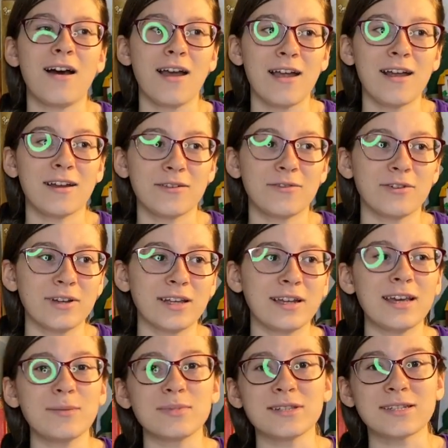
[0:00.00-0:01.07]
Anne of Green
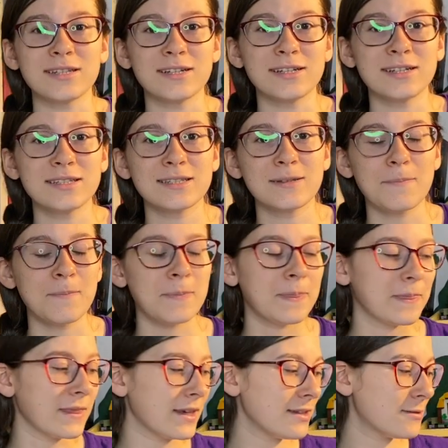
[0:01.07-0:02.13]
Gables series.
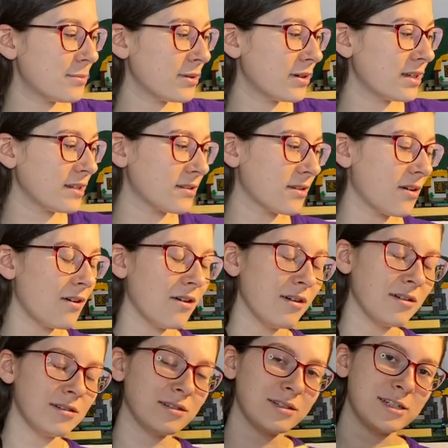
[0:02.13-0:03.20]
This book is
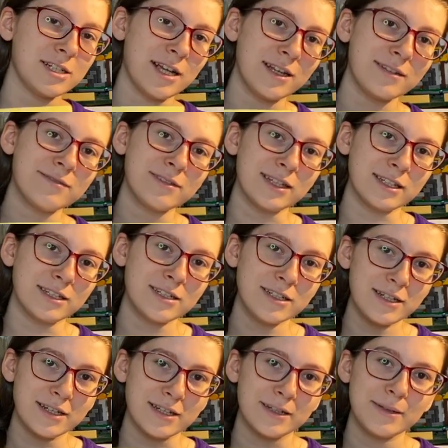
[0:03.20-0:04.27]
called Jane of Lantern
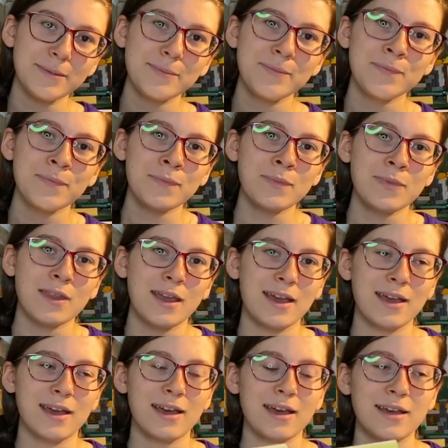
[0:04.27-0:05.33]
Hill,
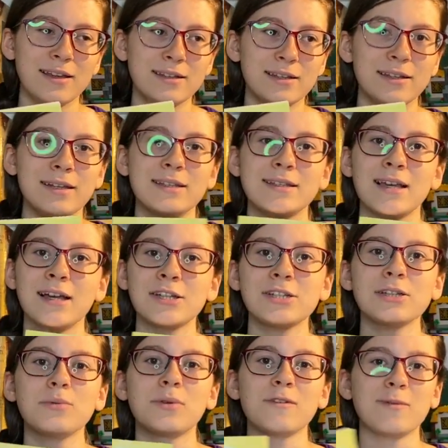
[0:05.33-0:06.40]
and it's
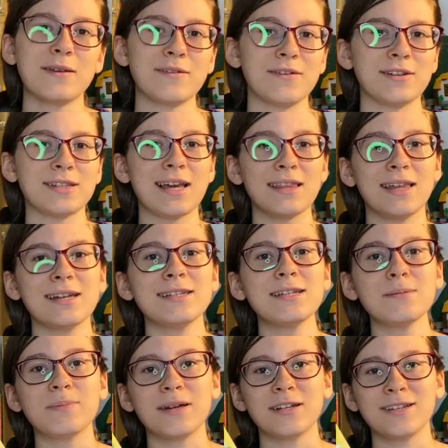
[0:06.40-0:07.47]
actually one of my favorites. I liked
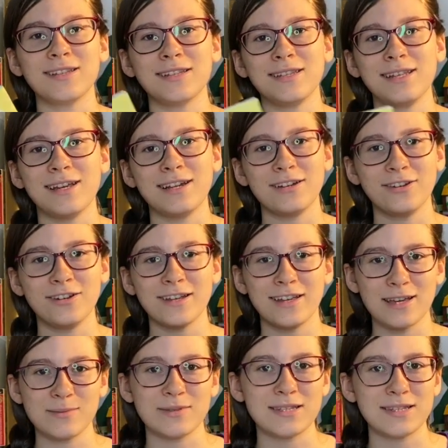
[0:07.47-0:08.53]
it better than the Anne of Green
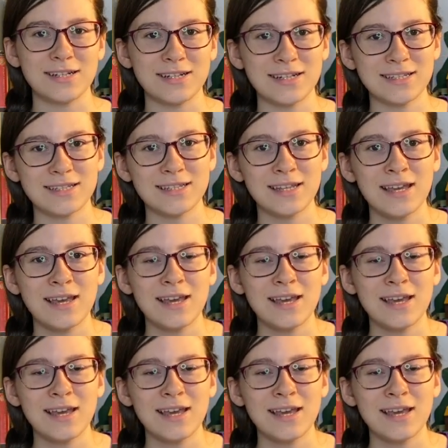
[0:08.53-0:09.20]
Gables series.